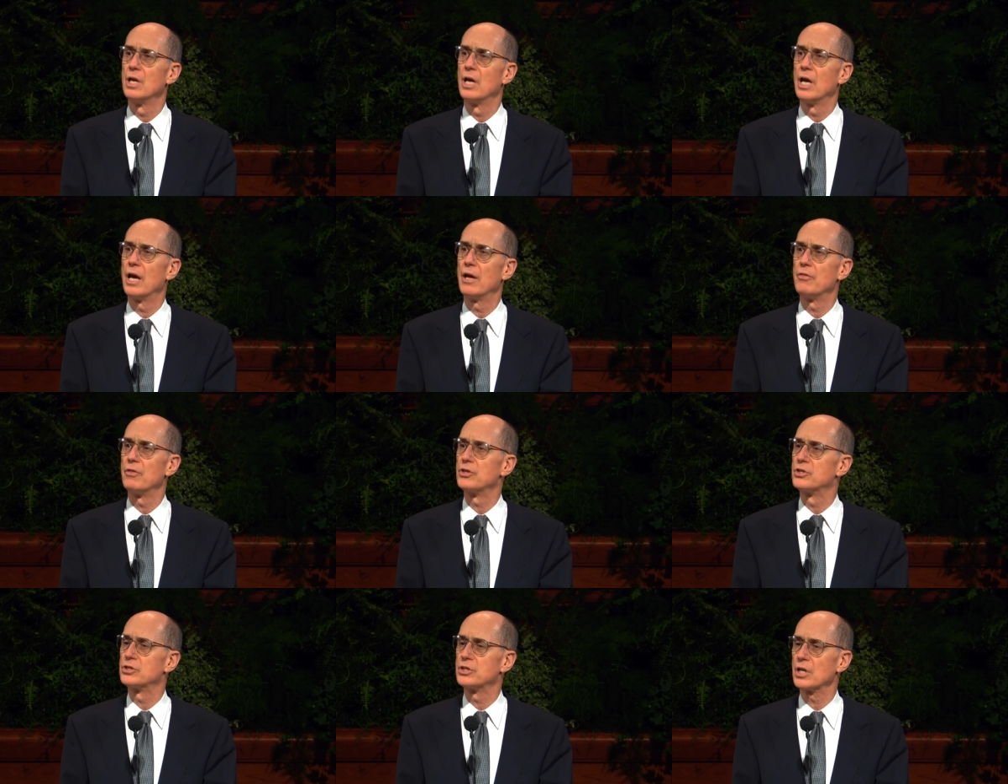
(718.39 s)

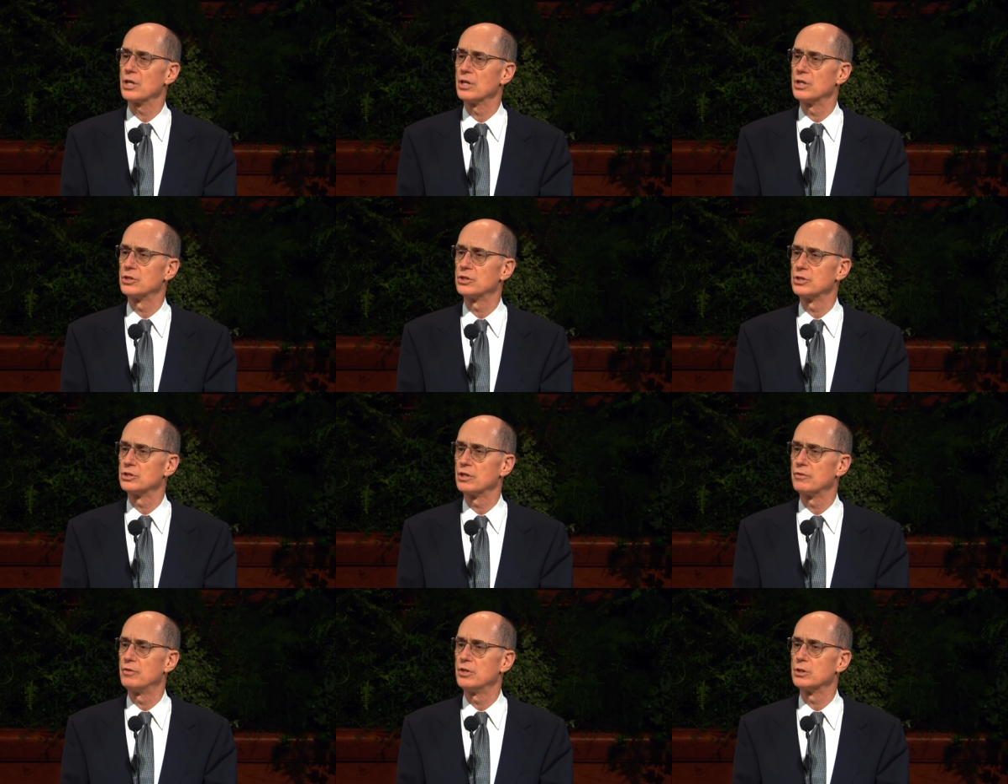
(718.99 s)
and the
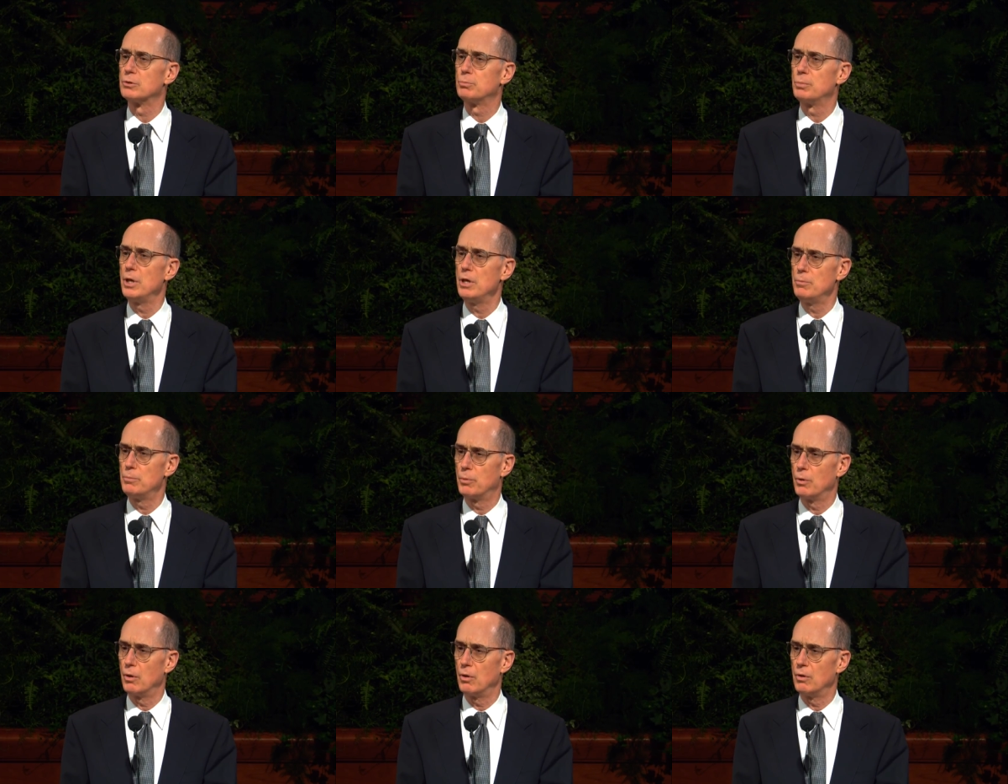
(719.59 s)
sicknesses of his
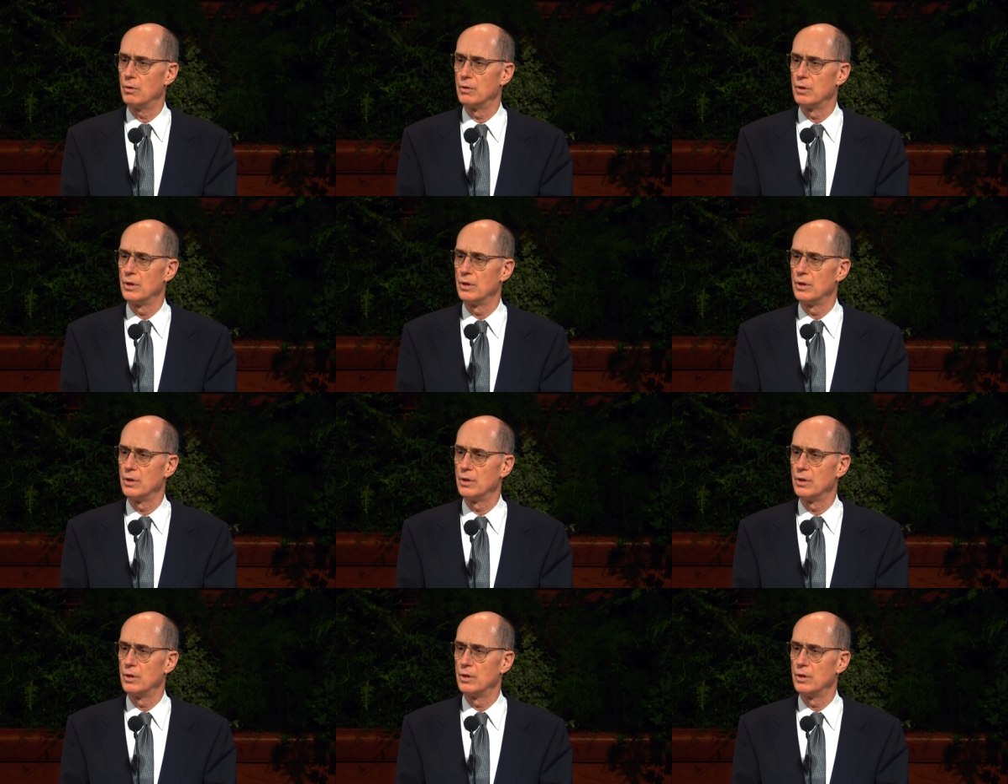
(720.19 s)
people.